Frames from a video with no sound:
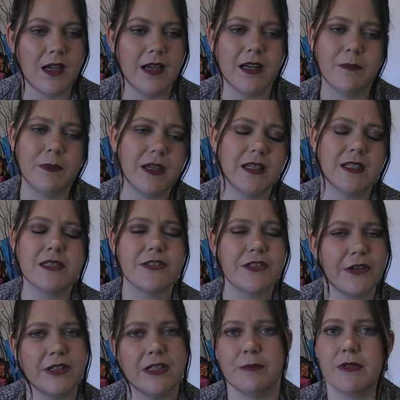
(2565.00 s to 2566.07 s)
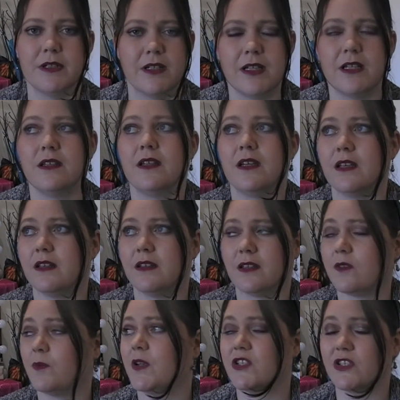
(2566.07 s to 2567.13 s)
I mean, it's so limited,
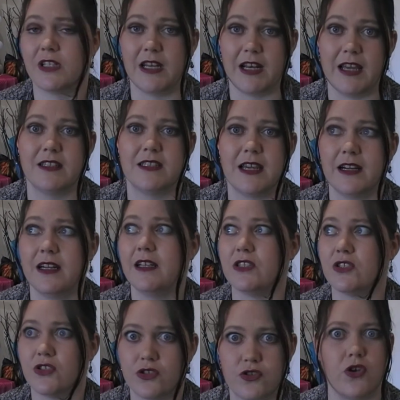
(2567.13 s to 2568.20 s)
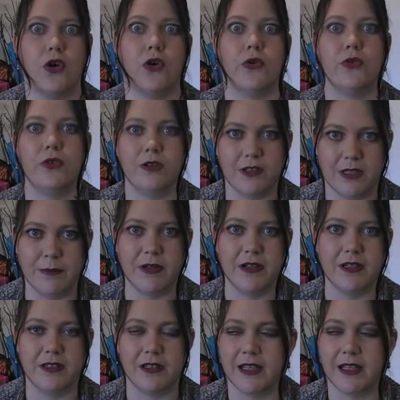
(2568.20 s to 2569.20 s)
especially in our town. It is so limited.